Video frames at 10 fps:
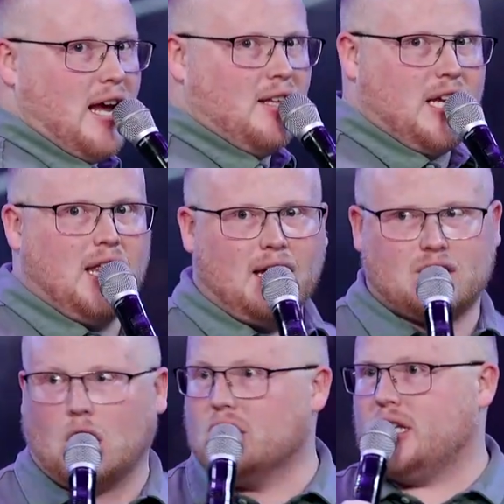t- telling
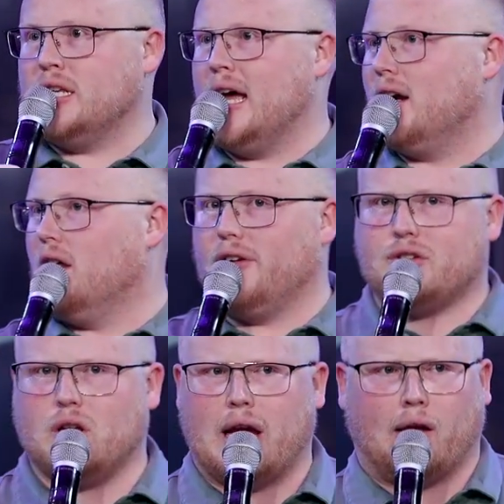us to all sit down, all of
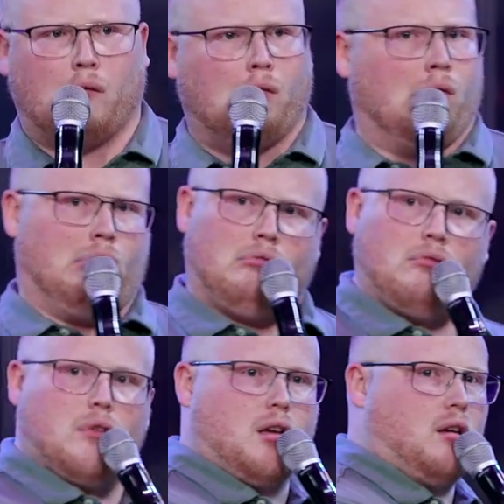us are like,
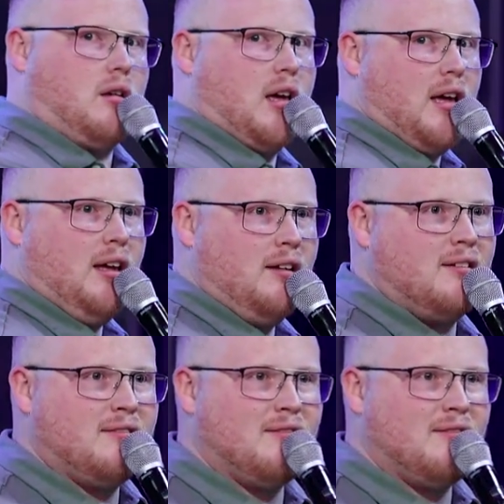okay.